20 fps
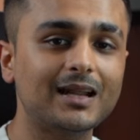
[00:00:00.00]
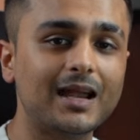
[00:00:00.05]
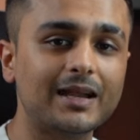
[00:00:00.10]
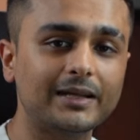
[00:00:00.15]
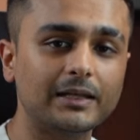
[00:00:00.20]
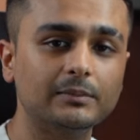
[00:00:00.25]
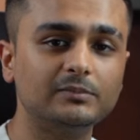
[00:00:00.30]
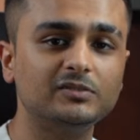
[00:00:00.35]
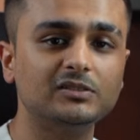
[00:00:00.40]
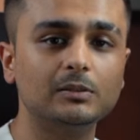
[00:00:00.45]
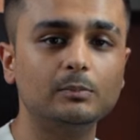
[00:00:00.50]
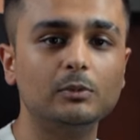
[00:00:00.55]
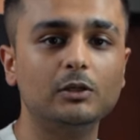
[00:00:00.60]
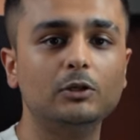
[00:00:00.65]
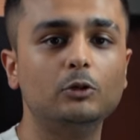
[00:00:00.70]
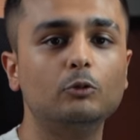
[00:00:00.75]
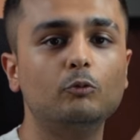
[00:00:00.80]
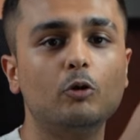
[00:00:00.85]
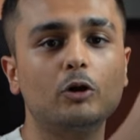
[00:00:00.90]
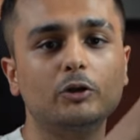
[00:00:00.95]
items similar
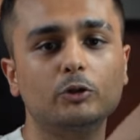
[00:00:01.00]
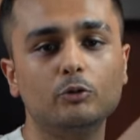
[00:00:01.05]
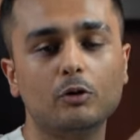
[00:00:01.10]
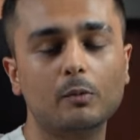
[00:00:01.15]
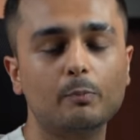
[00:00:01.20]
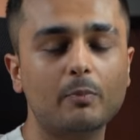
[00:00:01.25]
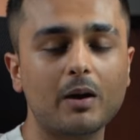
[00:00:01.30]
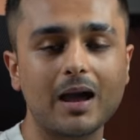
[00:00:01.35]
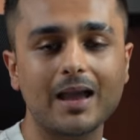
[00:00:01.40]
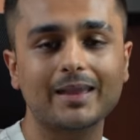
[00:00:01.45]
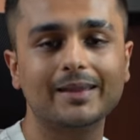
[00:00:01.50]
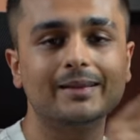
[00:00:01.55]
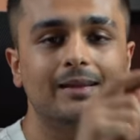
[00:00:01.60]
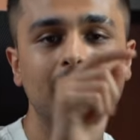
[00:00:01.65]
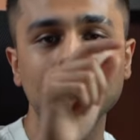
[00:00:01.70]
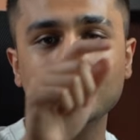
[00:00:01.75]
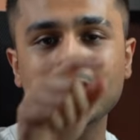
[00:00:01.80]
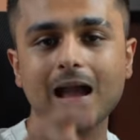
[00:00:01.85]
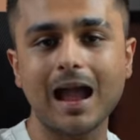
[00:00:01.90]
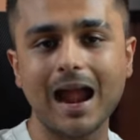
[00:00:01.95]
to what you are buying,
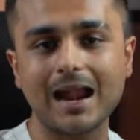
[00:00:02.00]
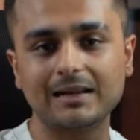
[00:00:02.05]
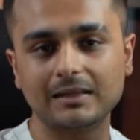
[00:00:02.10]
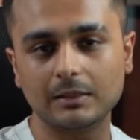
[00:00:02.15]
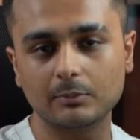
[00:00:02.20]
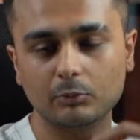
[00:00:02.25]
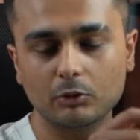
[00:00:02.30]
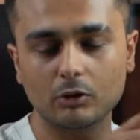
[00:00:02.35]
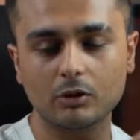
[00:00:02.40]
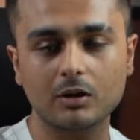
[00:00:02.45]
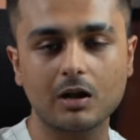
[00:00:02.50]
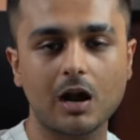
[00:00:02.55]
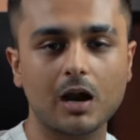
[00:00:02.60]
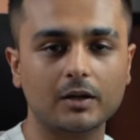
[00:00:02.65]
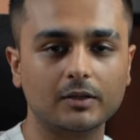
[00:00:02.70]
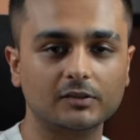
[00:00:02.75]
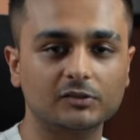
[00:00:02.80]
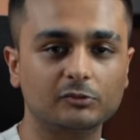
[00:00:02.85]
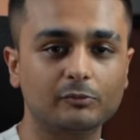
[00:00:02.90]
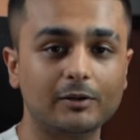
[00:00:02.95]
add them to your
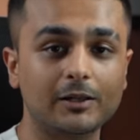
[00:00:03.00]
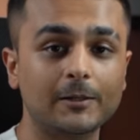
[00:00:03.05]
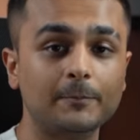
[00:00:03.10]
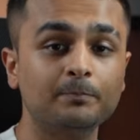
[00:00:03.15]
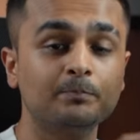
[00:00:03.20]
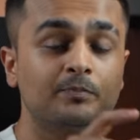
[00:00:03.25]
cart as well.